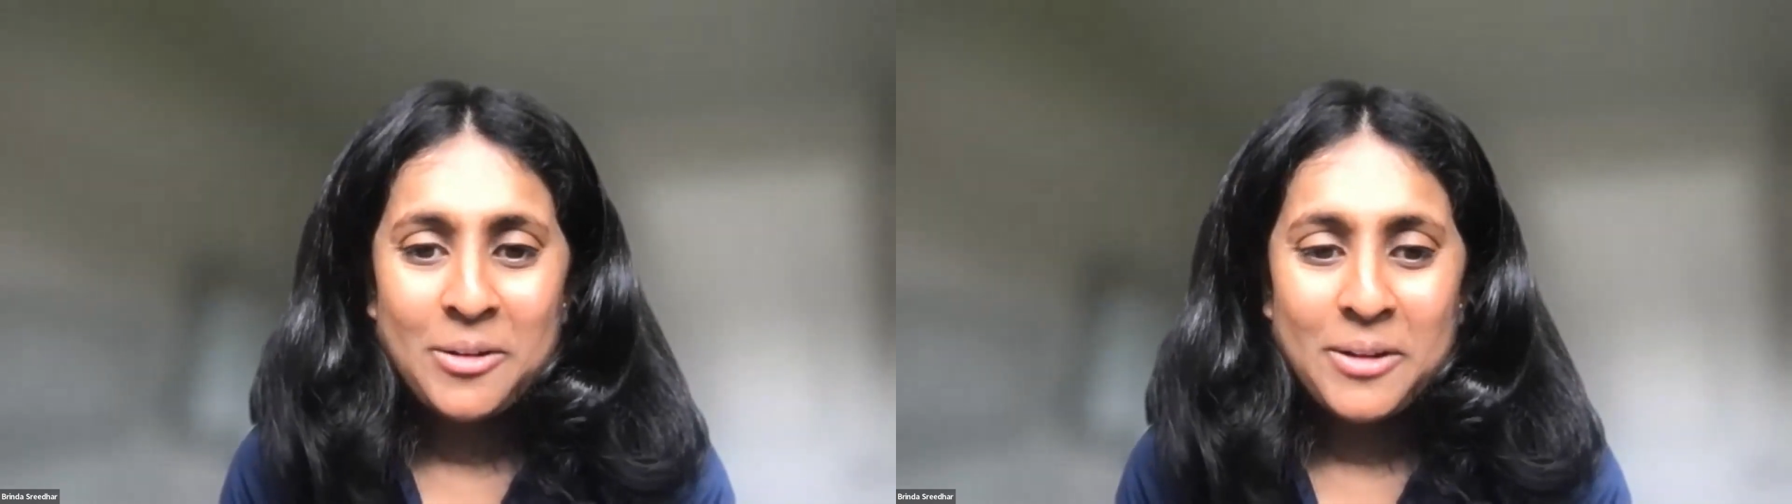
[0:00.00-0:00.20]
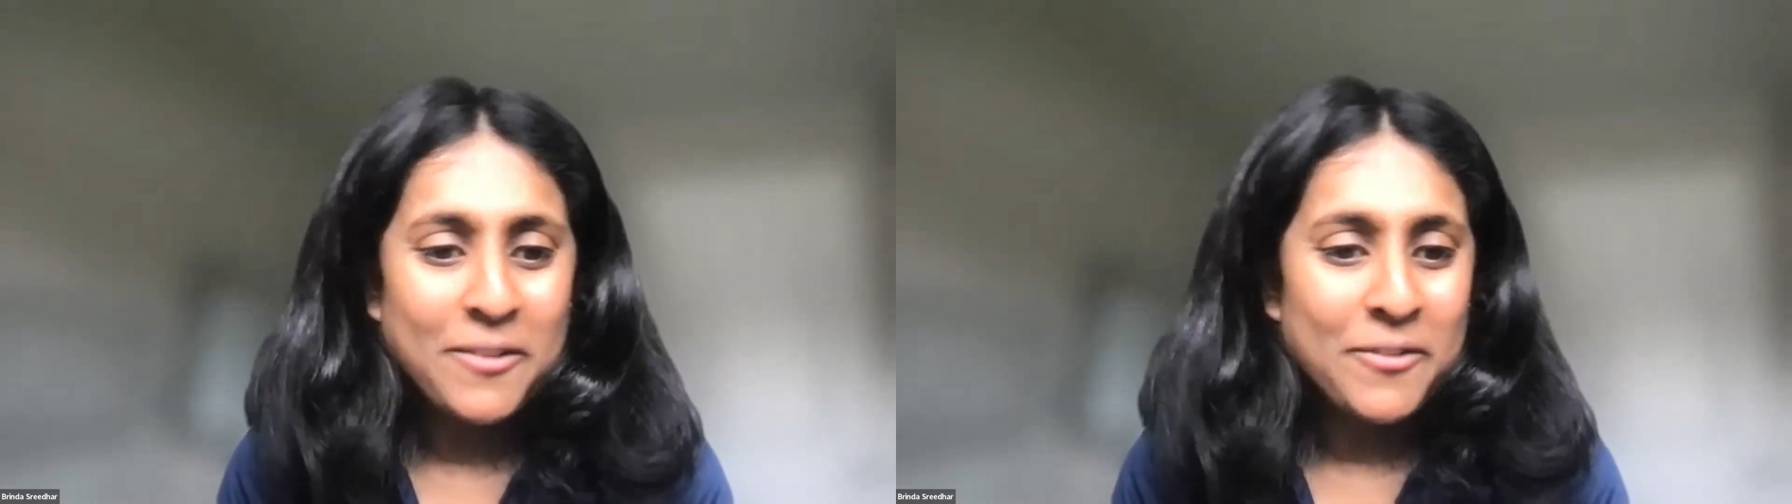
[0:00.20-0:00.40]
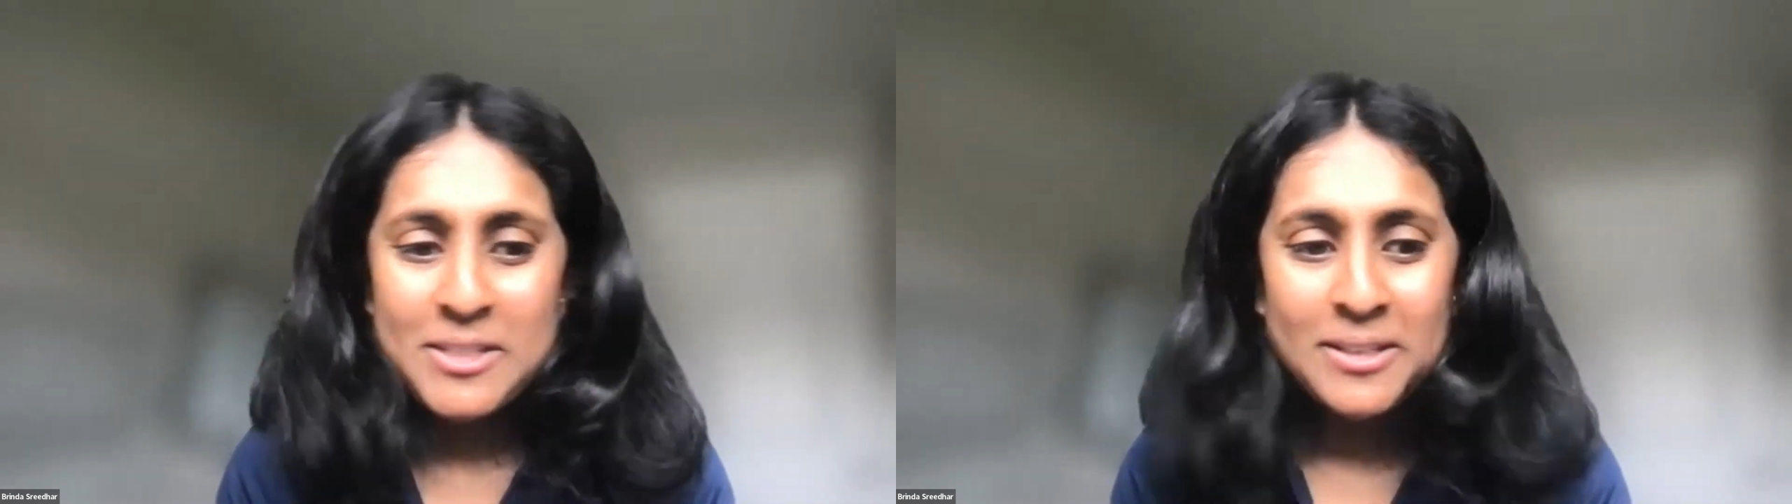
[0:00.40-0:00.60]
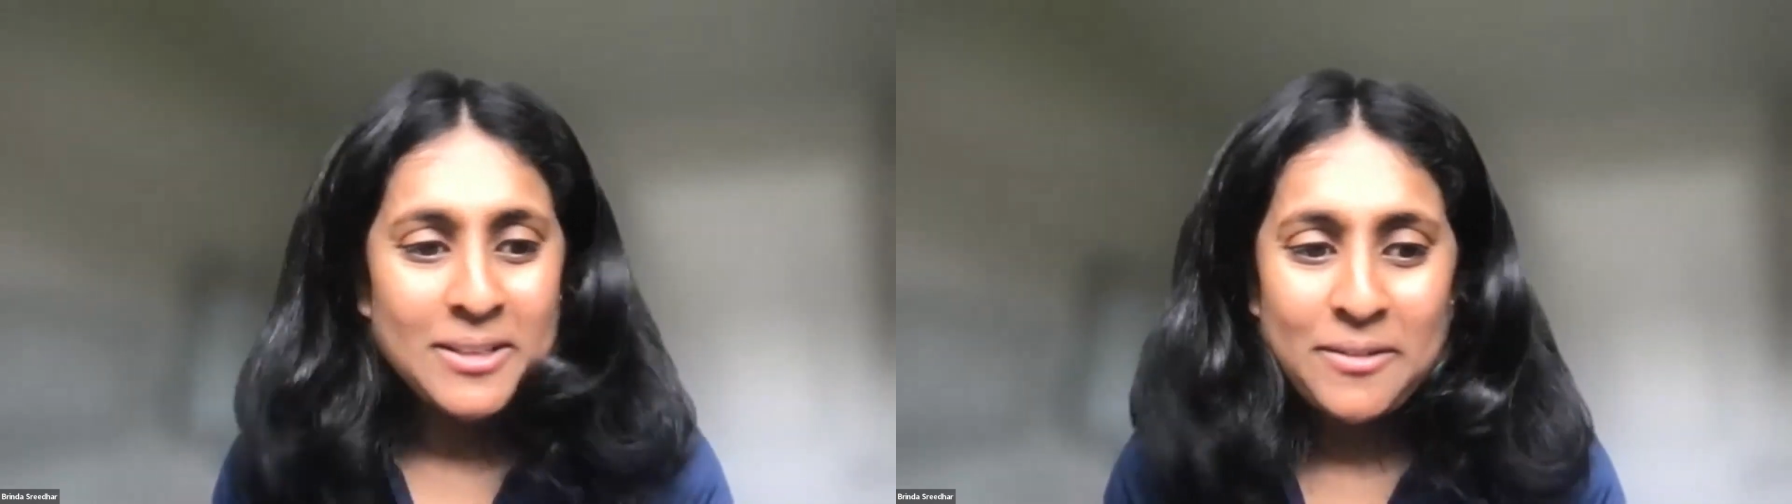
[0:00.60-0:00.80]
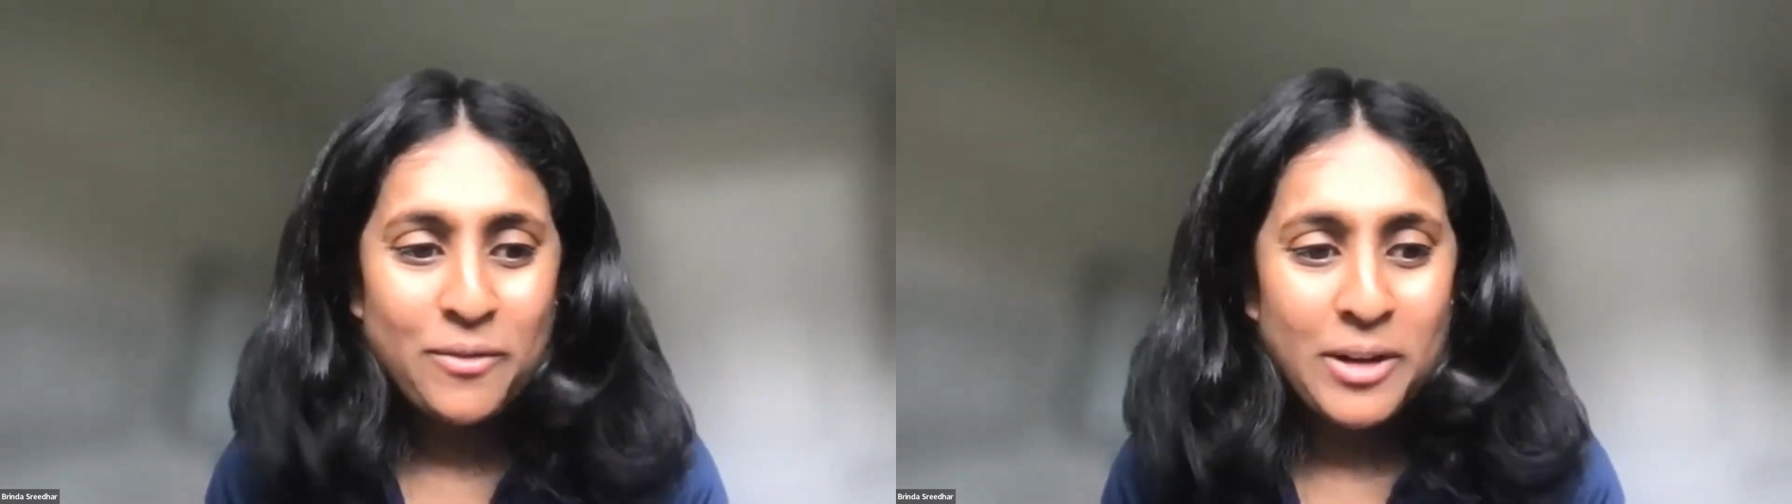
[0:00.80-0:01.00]
give us
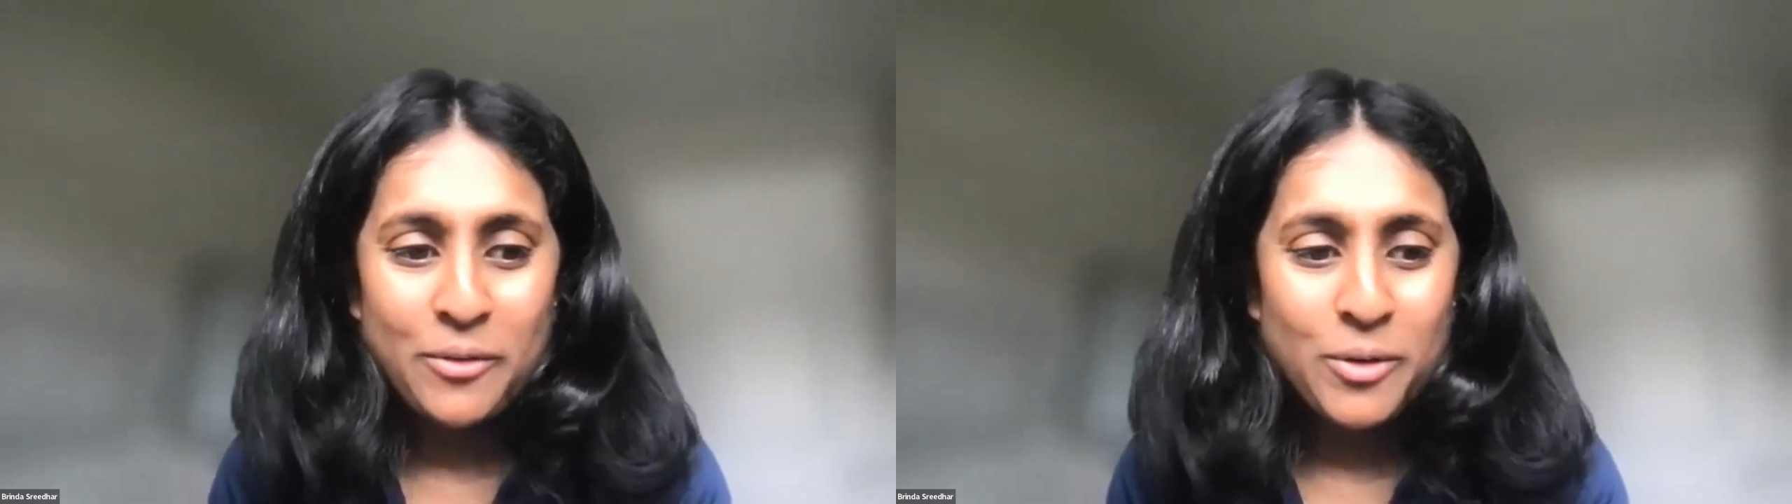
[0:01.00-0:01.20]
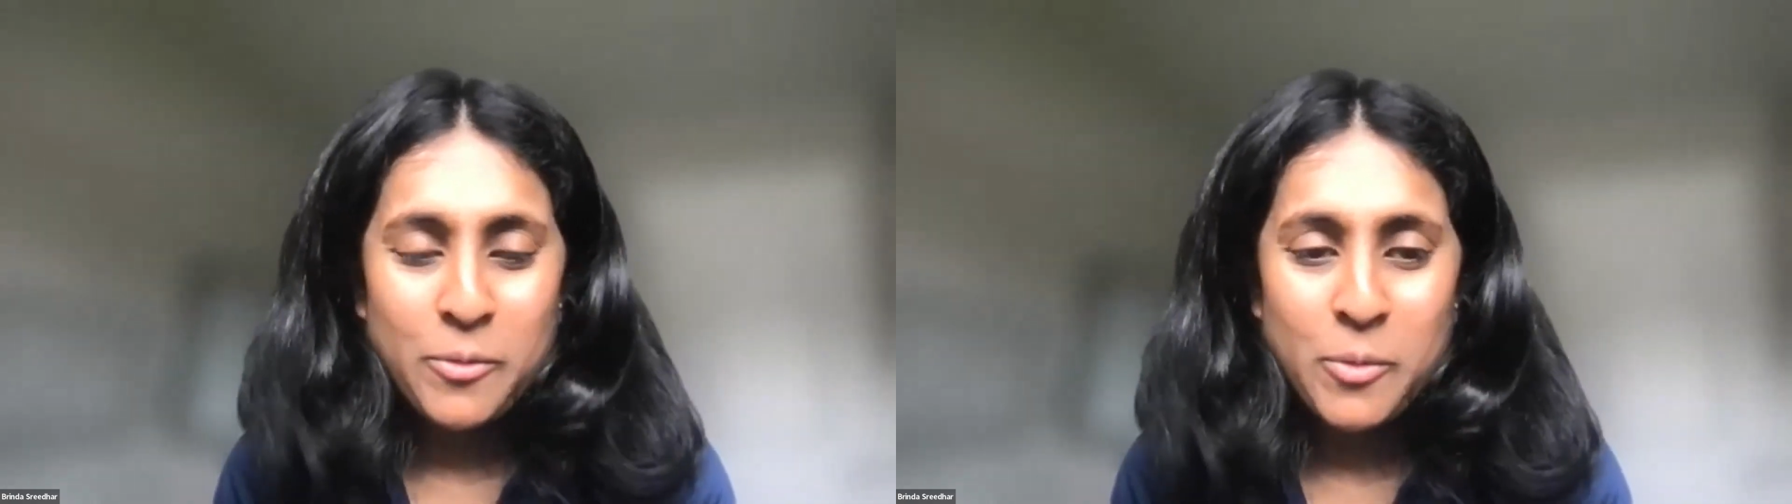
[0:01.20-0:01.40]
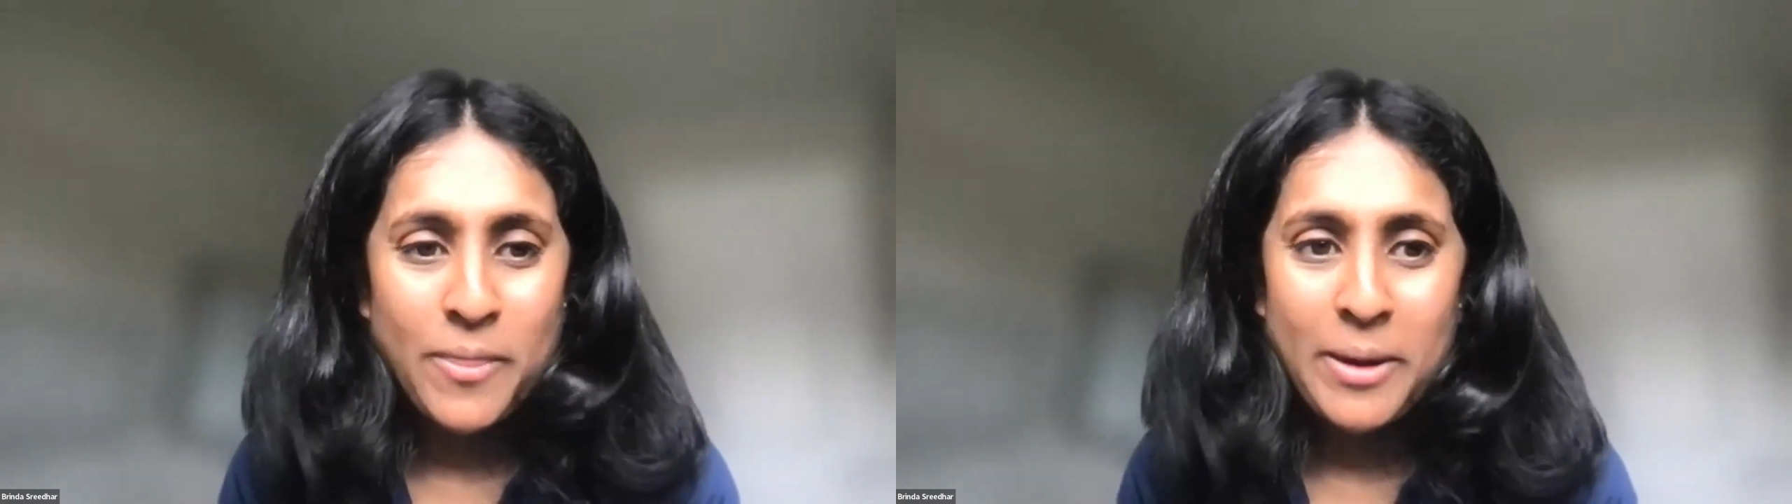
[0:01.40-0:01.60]
a flavor for what